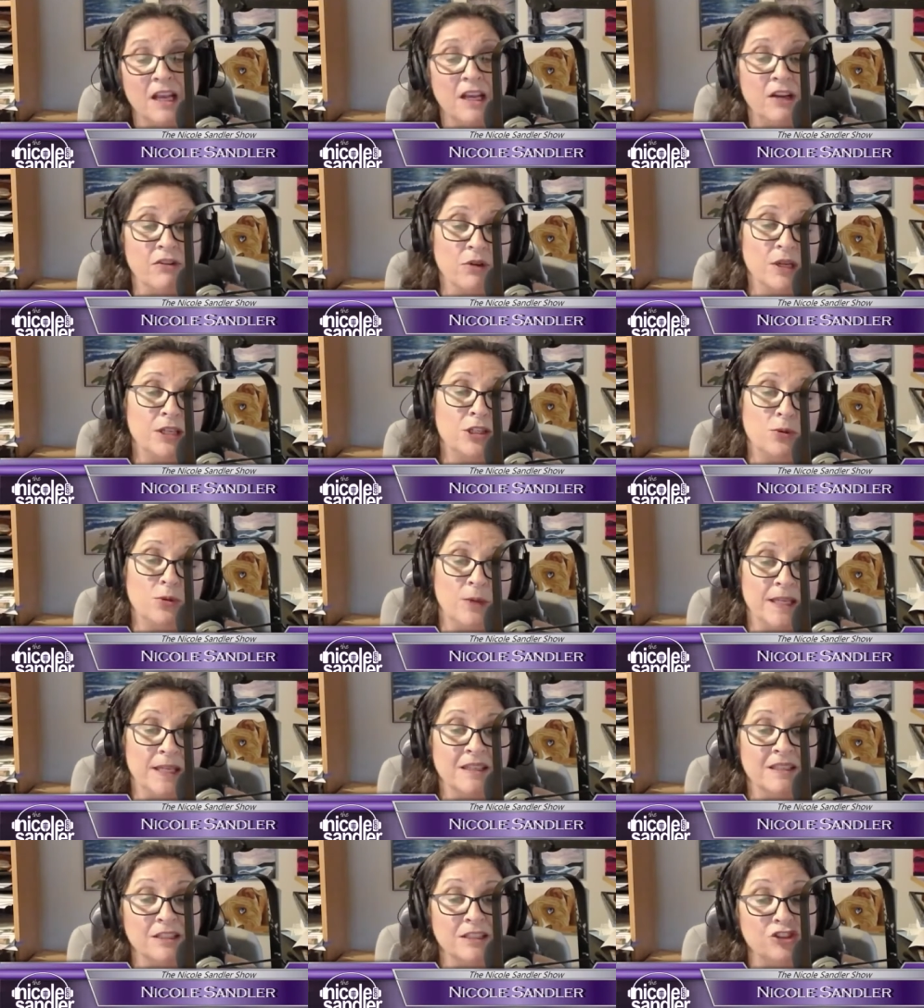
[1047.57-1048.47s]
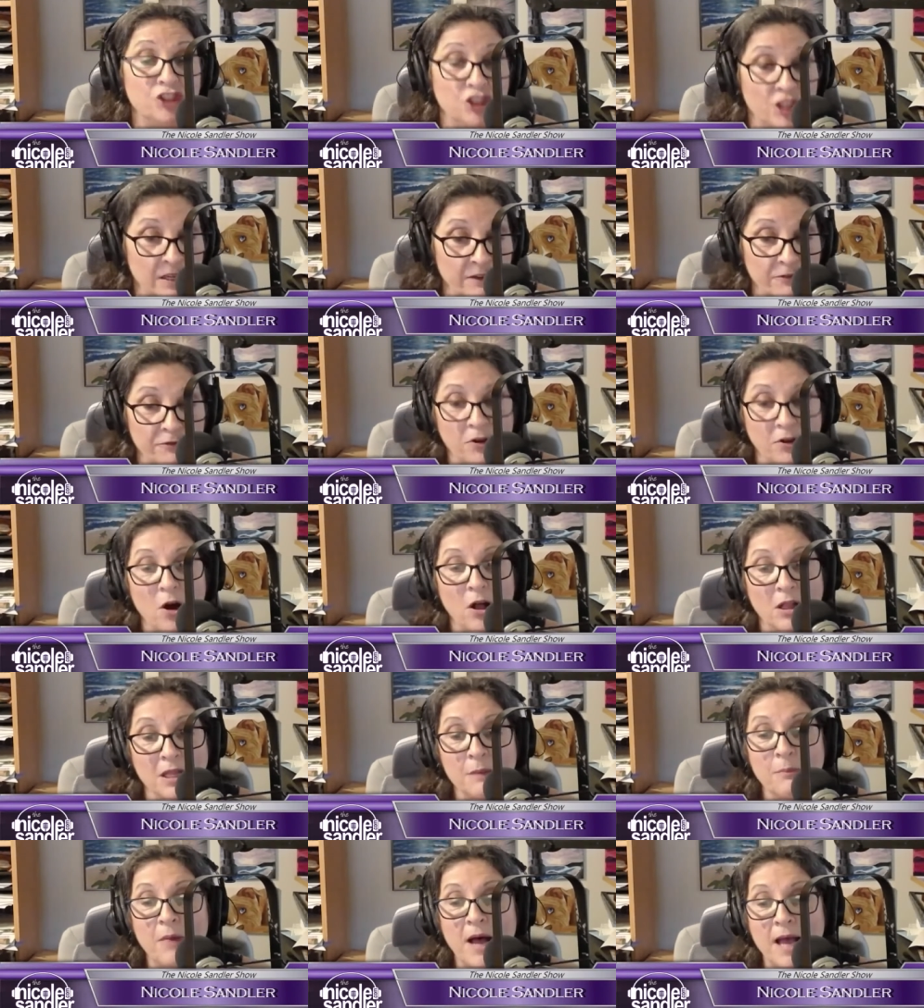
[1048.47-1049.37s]
He retweeted a GIF
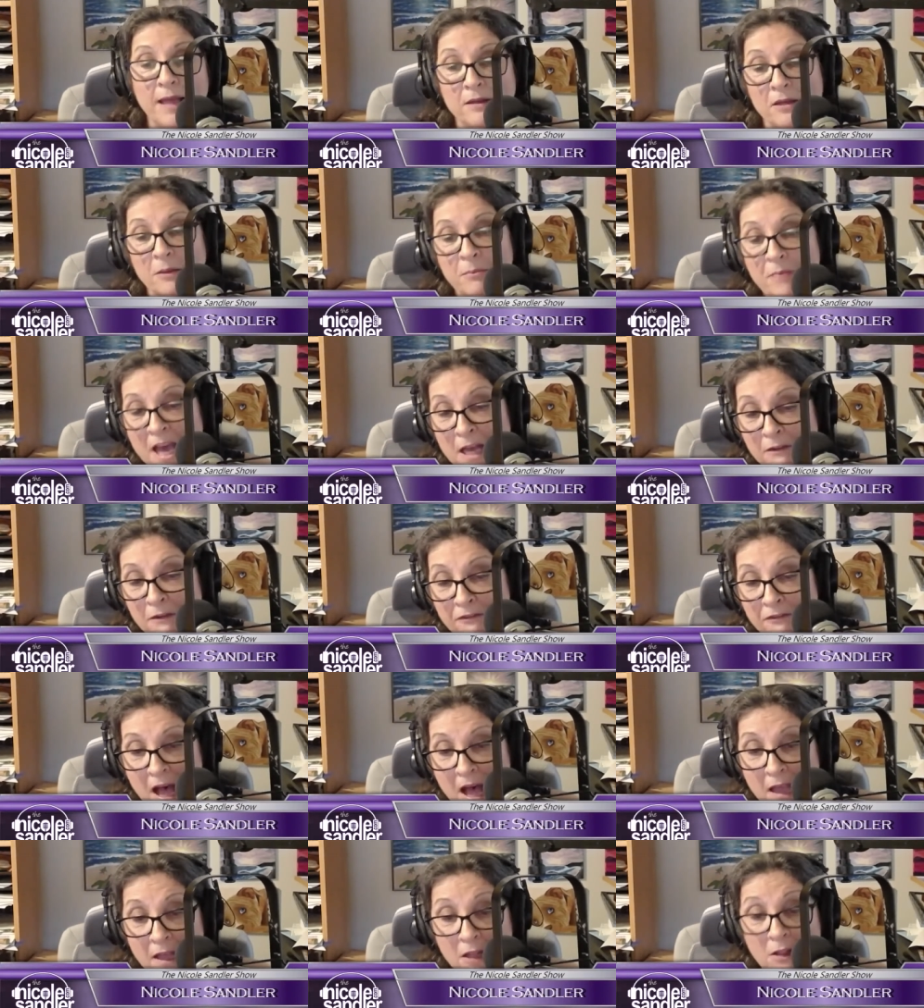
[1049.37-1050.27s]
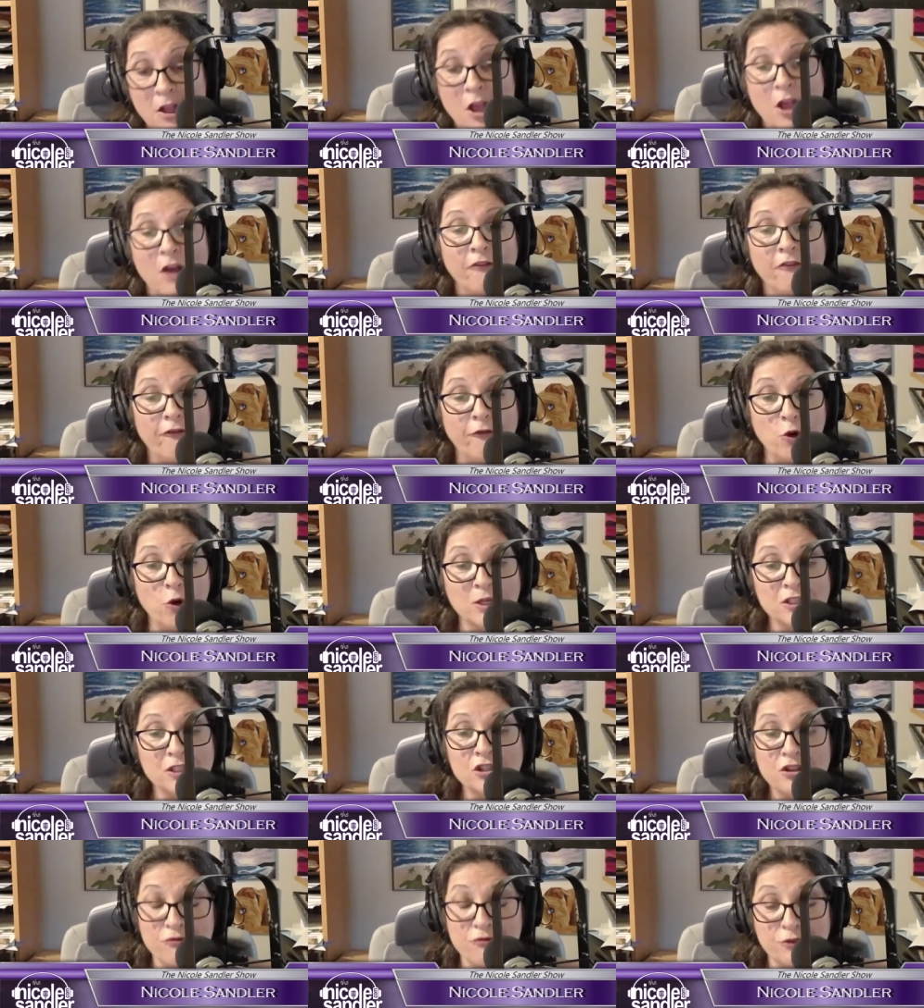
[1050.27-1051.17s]
calling Biden a pedophile,
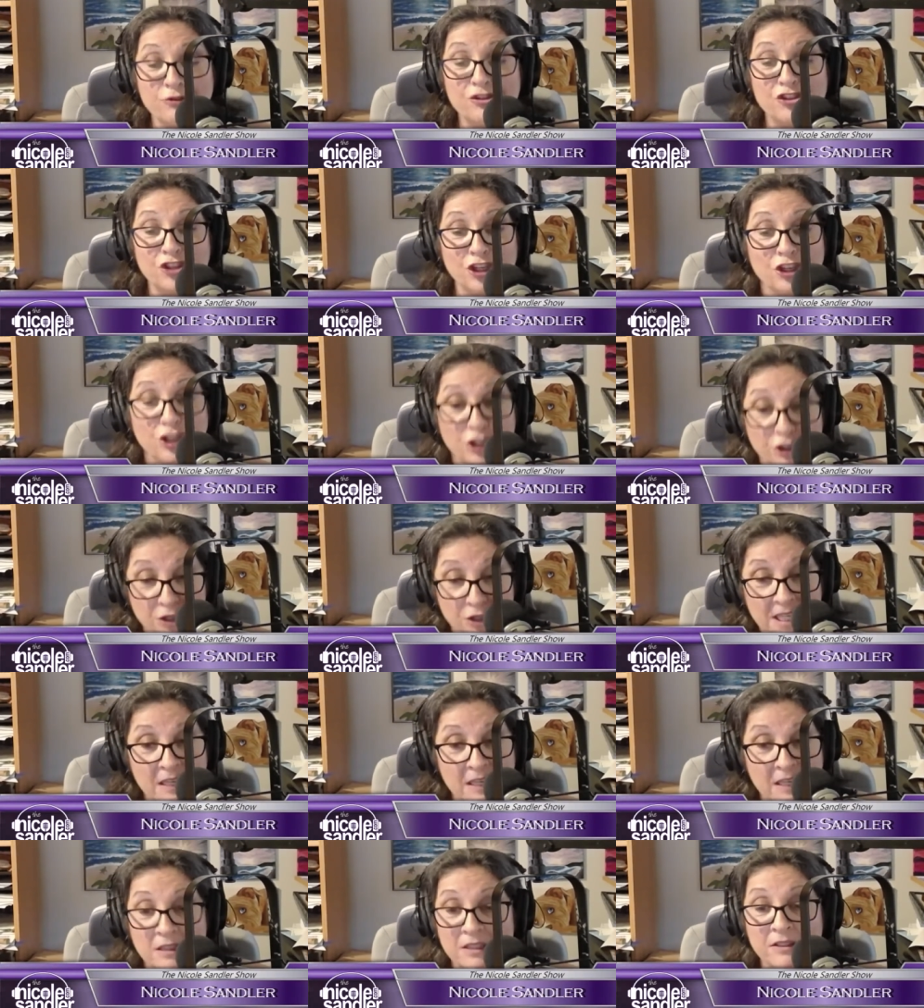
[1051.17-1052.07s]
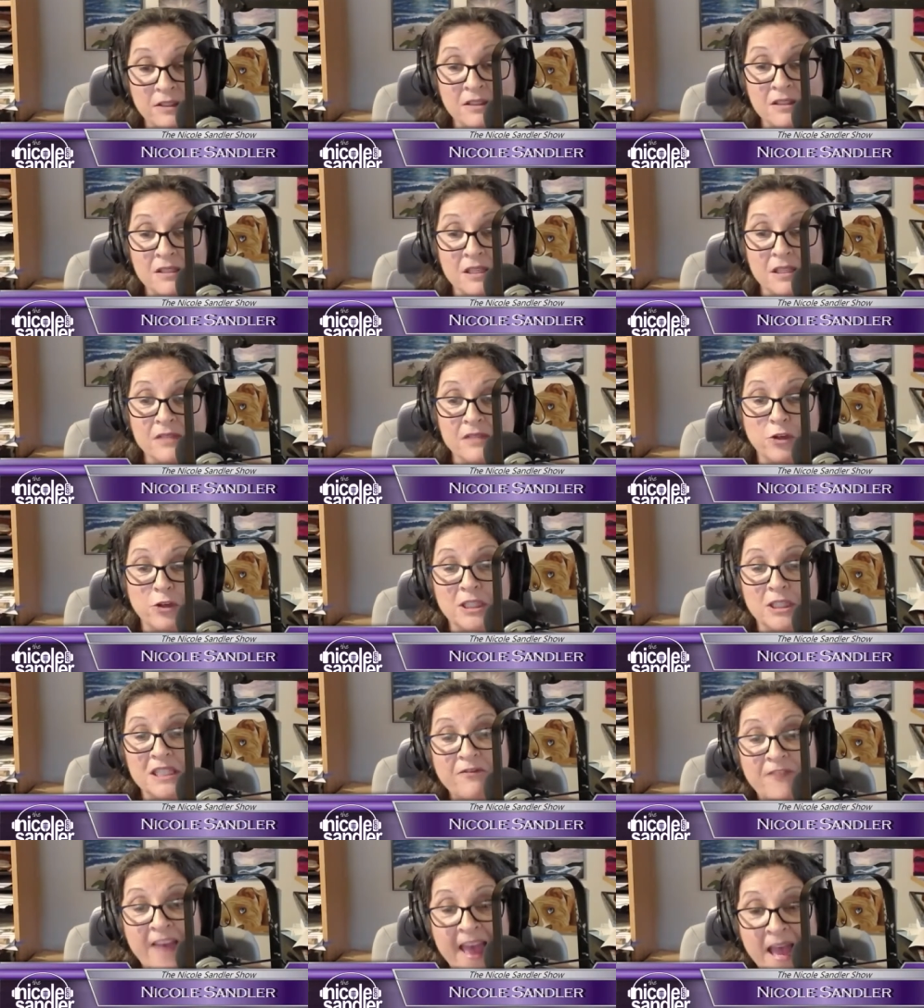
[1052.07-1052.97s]
forced through security clearances for
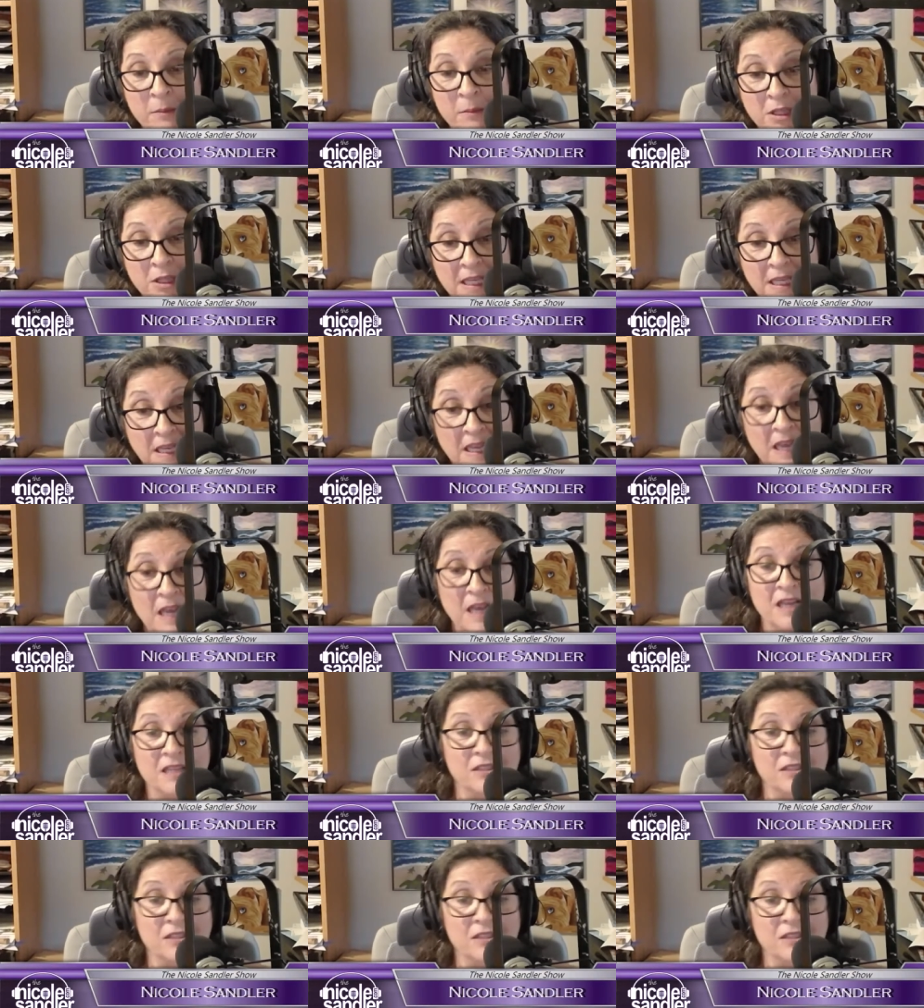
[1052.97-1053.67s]
his family,